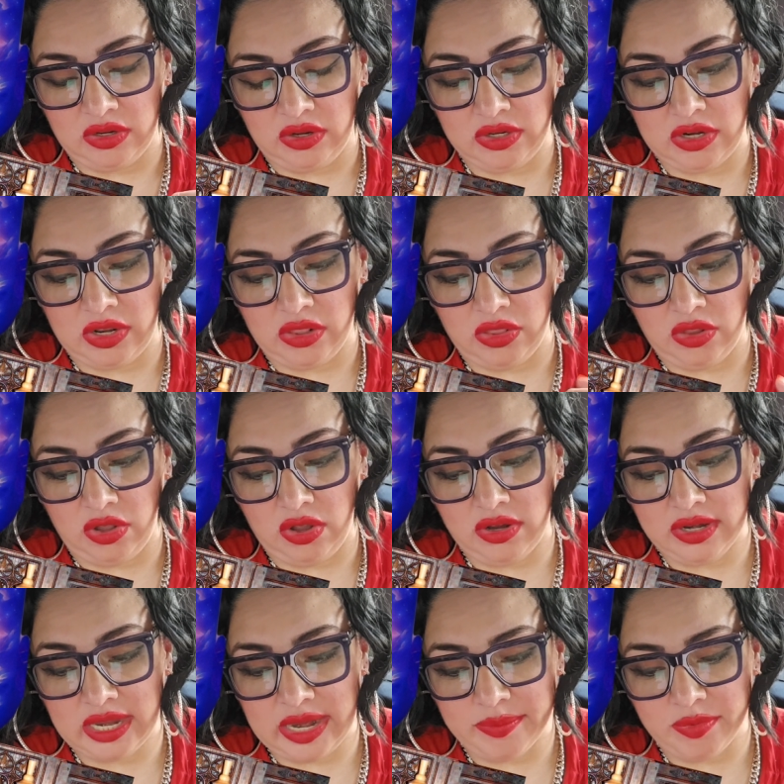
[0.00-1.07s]
on a
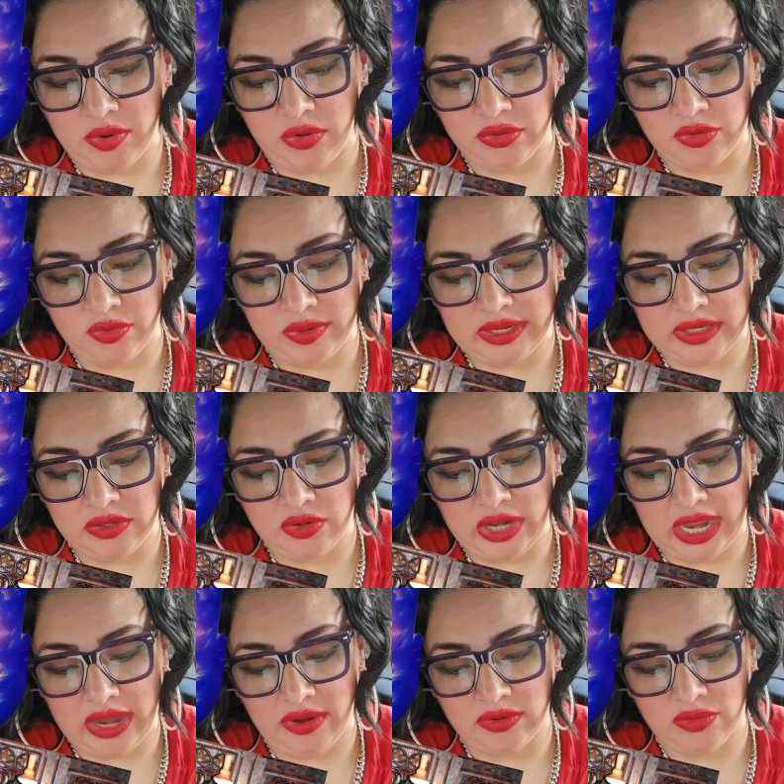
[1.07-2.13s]
long emerald
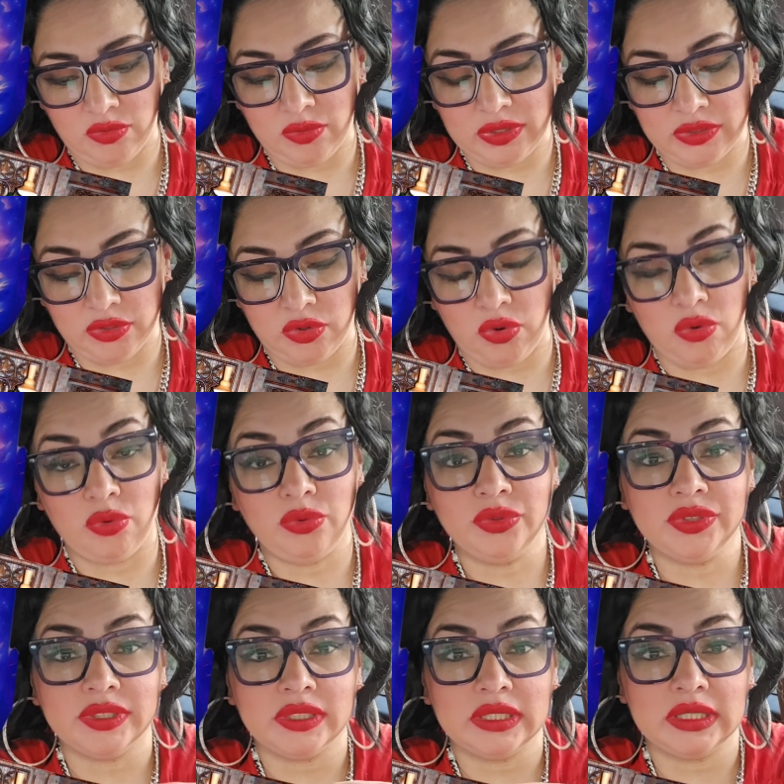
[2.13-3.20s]
green gown with
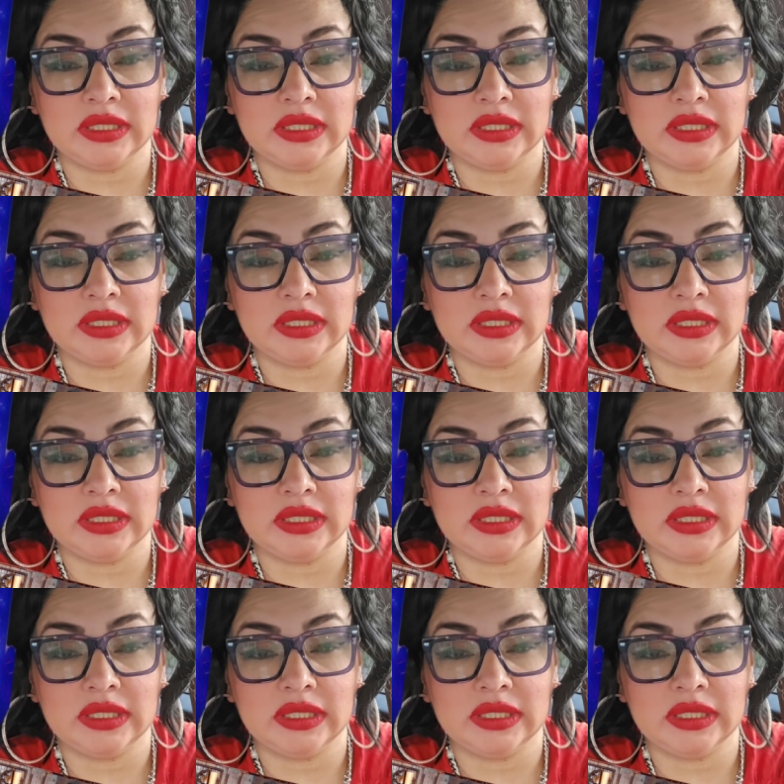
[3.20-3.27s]
gold